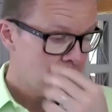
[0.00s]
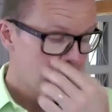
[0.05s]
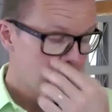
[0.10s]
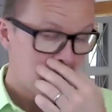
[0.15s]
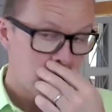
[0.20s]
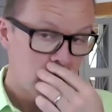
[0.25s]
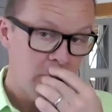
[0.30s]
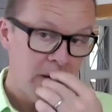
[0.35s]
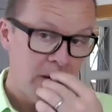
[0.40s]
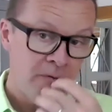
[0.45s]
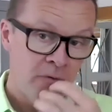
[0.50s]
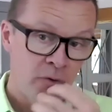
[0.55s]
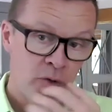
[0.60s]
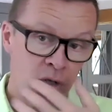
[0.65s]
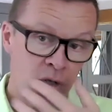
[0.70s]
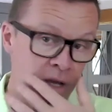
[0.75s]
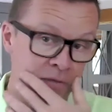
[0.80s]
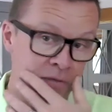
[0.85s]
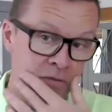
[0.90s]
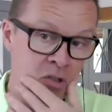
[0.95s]
So therefore,
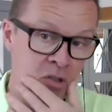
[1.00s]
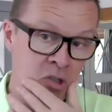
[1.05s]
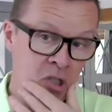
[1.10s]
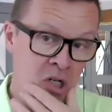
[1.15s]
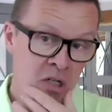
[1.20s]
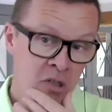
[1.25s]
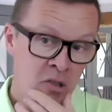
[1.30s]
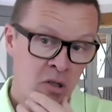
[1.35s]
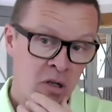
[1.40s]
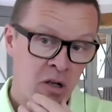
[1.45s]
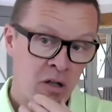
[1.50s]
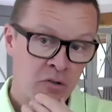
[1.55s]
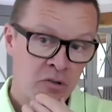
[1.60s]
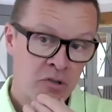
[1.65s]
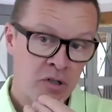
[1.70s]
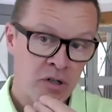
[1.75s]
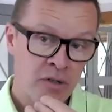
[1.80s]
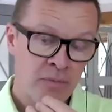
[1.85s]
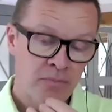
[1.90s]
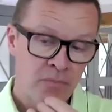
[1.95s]
you have to change your
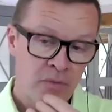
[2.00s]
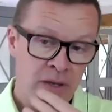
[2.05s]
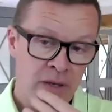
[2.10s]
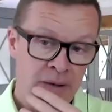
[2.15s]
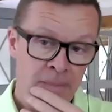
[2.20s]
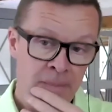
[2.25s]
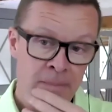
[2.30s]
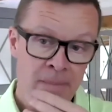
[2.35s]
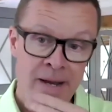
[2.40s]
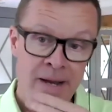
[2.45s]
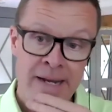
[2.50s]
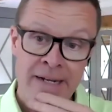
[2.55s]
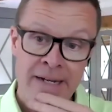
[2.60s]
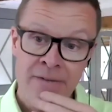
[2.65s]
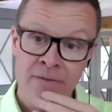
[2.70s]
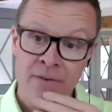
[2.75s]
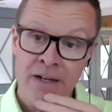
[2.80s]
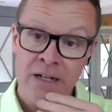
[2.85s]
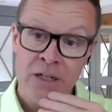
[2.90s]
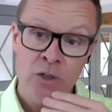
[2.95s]
culture. And
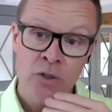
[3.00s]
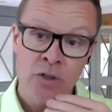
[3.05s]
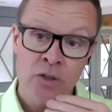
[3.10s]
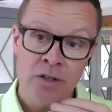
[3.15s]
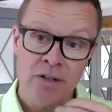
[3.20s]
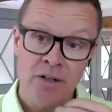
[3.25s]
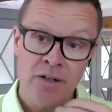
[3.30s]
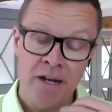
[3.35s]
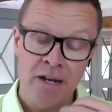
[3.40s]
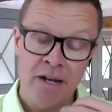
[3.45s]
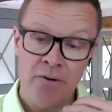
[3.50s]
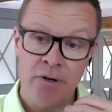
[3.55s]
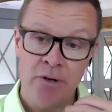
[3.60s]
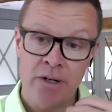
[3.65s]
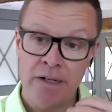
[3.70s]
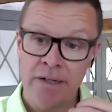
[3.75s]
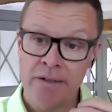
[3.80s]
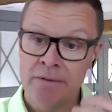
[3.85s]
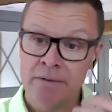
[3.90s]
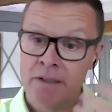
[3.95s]
if I look at
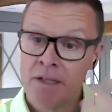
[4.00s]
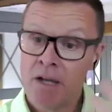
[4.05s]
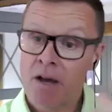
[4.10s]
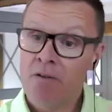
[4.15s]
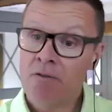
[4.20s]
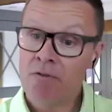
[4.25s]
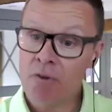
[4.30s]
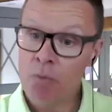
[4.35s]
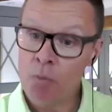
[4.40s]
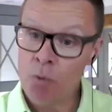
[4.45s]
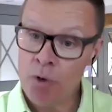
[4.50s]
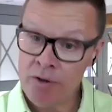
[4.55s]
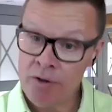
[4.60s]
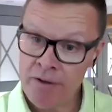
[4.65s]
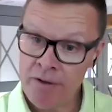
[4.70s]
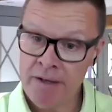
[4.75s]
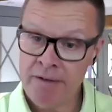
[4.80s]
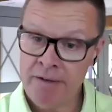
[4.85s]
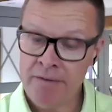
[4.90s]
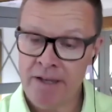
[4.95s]
hiring from
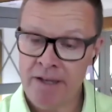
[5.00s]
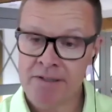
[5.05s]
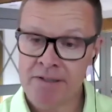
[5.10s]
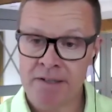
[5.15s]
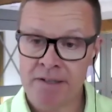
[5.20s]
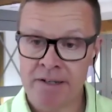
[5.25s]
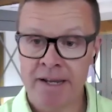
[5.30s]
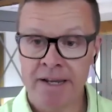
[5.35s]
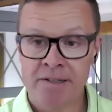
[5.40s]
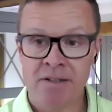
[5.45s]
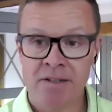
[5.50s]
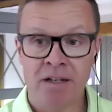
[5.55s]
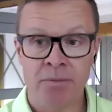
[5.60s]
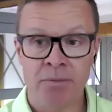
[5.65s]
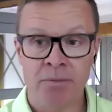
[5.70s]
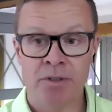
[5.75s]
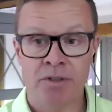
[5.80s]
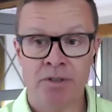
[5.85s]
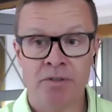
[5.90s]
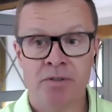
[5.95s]
within, that's the next
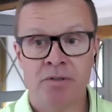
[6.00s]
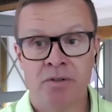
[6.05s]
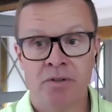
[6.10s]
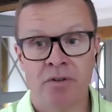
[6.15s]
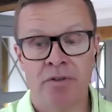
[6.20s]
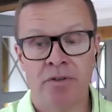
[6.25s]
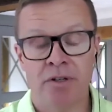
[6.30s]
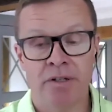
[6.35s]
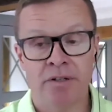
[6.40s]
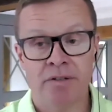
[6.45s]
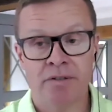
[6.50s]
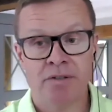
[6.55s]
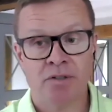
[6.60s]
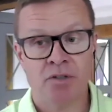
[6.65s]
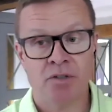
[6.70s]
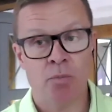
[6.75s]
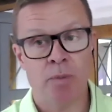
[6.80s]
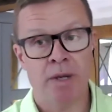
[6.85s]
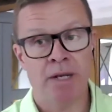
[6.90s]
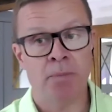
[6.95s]
element of it.
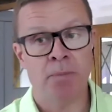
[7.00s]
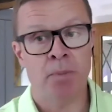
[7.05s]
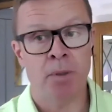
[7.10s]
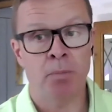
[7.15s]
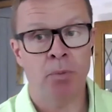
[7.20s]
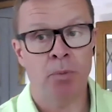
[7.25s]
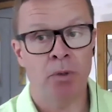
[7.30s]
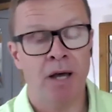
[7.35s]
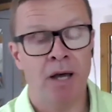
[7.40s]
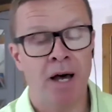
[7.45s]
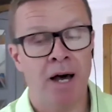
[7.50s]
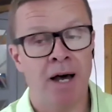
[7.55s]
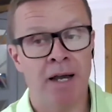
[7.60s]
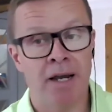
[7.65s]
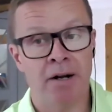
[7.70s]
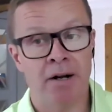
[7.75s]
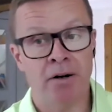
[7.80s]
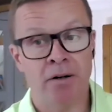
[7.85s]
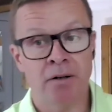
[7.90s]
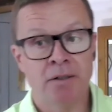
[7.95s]
So many people
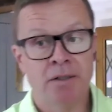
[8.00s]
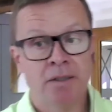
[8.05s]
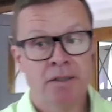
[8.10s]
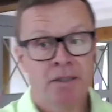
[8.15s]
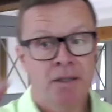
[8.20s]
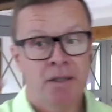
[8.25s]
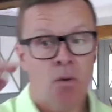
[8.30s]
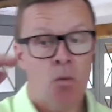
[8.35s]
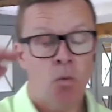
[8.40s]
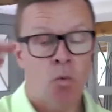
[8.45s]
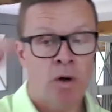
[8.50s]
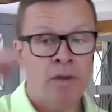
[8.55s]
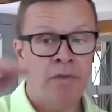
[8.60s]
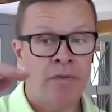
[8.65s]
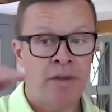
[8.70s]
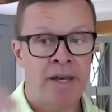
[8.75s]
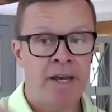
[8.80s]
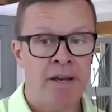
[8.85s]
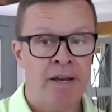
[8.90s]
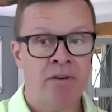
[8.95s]
hire
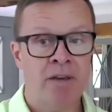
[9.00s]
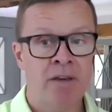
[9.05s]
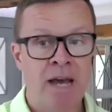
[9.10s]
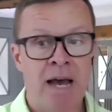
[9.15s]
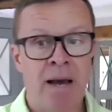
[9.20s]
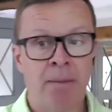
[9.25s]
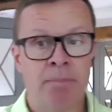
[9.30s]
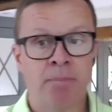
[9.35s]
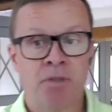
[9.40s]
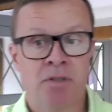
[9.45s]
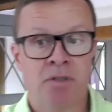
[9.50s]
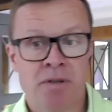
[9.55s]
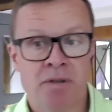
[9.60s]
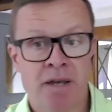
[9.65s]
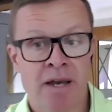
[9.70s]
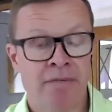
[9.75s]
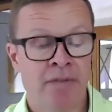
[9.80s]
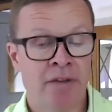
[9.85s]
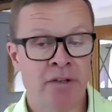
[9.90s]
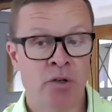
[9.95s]
when they have gaps
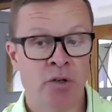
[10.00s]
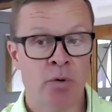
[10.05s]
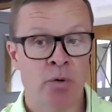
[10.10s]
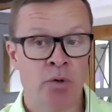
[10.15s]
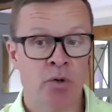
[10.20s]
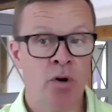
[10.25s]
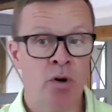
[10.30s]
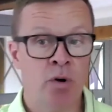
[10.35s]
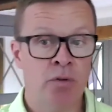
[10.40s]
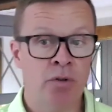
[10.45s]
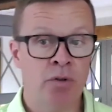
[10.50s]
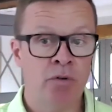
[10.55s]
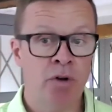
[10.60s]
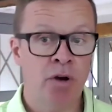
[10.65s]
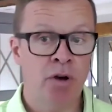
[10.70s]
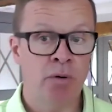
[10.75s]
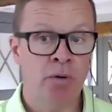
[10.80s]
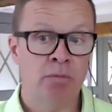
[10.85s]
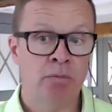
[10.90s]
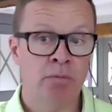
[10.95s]
and they don't grow
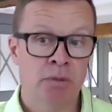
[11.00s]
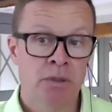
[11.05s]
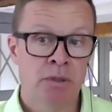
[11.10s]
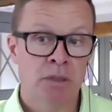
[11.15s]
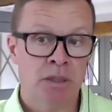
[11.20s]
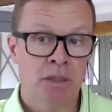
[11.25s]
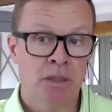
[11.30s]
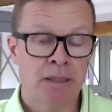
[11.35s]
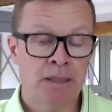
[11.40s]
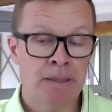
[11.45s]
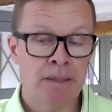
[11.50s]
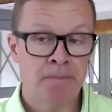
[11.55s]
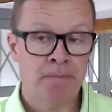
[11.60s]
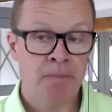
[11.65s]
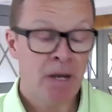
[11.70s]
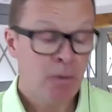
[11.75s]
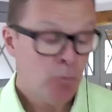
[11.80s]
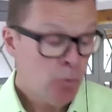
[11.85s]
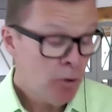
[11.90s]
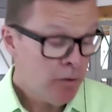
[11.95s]
their own.
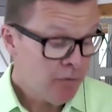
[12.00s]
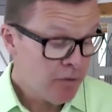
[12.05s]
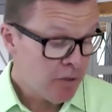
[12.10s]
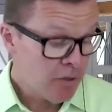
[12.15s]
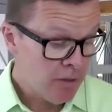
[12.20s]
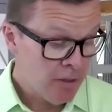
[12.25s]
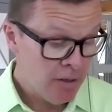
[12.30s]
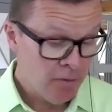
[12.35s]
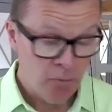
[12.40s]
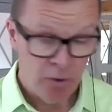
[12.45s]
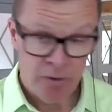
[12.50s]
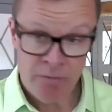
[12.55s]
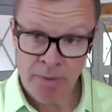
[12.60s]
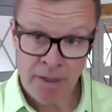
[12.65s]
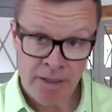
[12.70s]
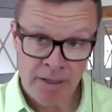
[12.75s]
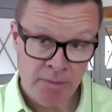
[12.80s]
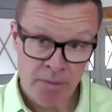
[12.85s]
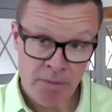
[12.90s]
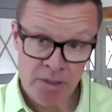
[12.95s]
And we've done that. We've
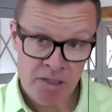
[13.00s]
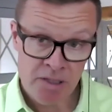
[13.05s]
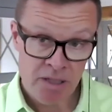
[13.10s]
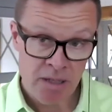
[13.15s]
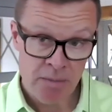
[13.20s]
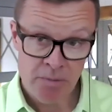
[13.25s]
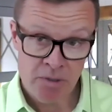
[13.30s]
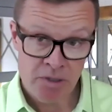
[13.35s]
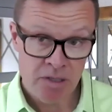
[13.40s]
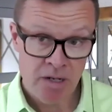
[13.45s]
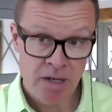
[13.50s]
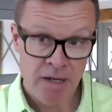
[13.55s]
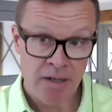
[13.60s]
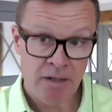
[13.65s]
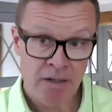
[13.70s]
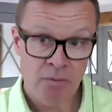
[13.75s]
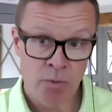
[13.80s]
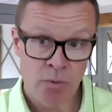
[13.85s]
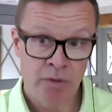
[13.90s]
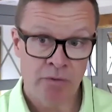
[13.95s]
made the same
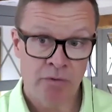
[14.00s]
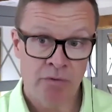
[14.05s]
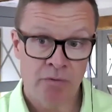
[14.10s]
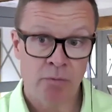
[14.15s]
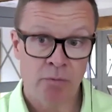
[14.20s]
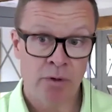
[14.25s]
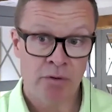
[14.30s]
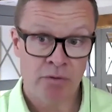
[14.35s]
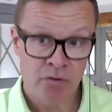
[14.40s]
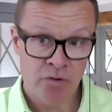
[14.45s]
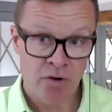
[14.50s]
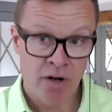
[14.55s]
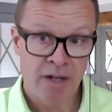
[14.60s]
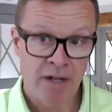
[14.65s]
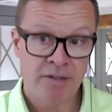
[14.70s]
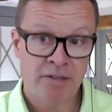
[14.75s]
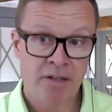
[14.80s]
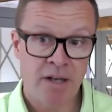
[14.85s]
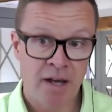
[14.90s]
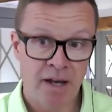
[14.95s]
mistake. We've
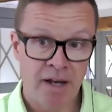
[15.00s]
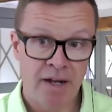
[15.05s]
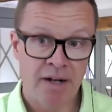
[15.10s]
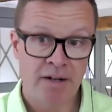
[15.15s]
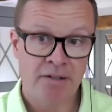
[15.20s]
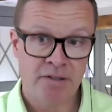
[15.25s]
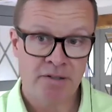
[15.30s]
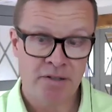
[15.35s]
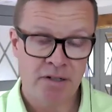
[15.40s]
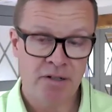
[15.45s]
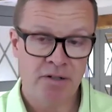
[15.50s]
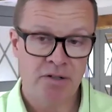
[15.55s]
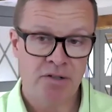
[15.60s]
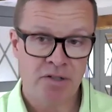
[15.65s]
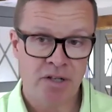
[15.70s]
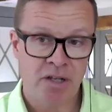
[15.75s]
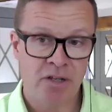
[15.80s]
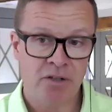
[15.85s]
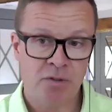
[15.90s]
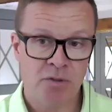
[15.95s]
tried to hire senior
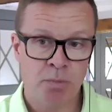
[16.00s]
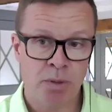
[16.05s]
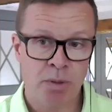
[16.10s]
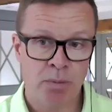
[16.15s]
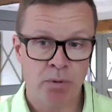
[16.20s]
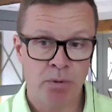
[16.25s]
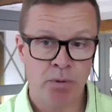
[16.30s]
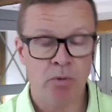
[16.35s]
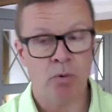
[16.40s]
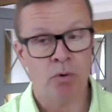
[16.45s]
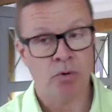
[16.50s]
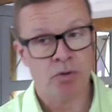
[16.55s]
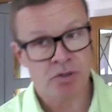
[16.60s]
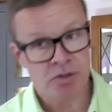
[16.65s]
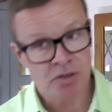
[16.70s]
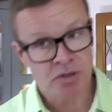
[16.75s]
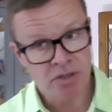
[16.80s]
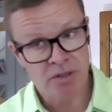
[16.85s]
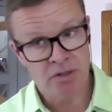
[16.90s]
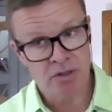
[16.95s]
salespeople or
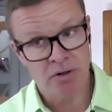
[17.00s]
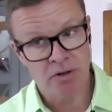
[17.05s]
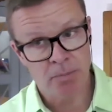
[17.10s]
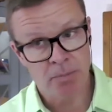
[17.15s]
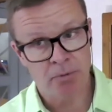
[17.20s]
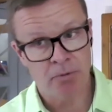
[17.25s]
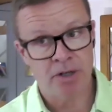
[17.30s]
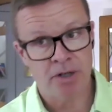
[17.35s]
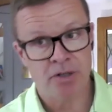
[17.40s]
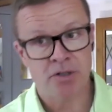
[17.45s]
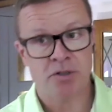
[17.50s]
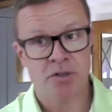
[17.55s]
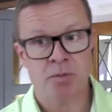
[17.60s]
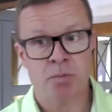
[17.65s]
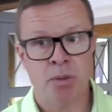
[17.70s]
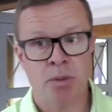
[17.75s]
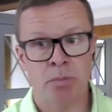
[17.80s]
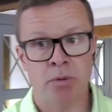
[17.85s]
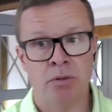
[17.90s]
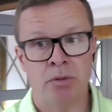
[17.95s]
senior operations
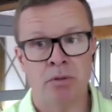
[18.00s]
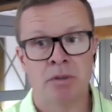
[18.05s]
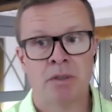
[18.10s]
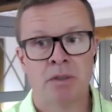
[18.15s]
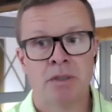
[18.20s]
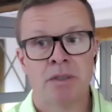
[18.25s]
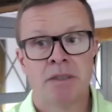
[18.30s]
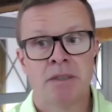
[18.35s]
people.